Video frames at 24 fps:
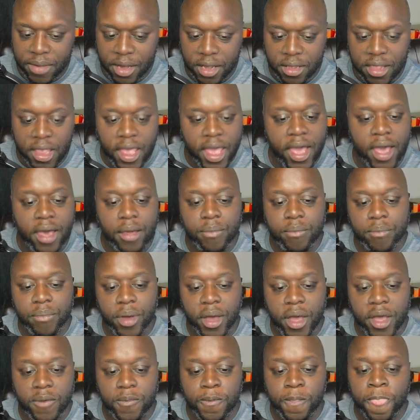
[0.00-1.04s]
about that,
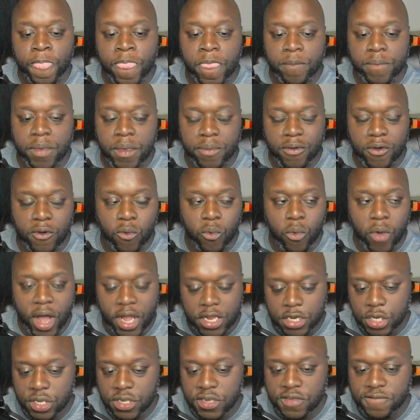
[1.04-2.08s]
but people
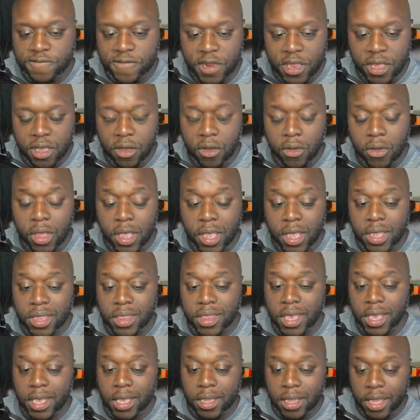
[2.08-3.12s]
watched this video,
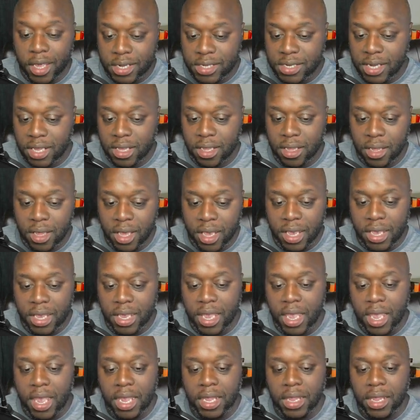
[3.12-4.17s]
they clicked on the link
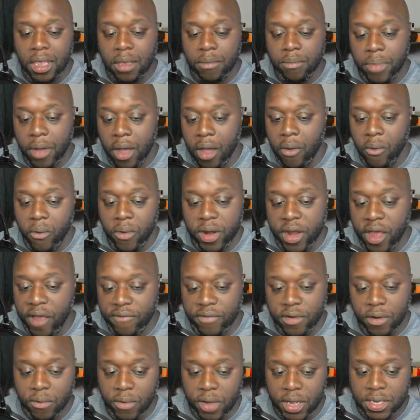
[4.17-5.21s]
and they bought
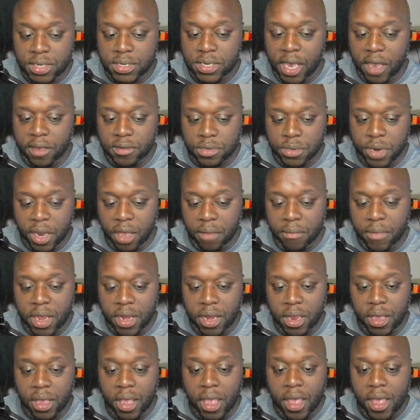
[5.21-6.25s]
whatever it was I was
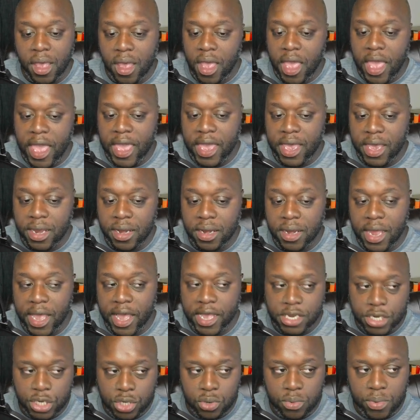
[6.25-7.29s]
recommending. And
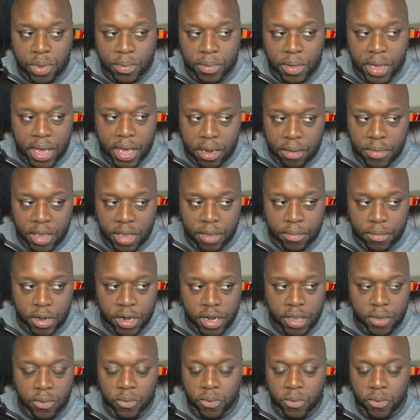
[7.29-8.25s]
I showed people how to make money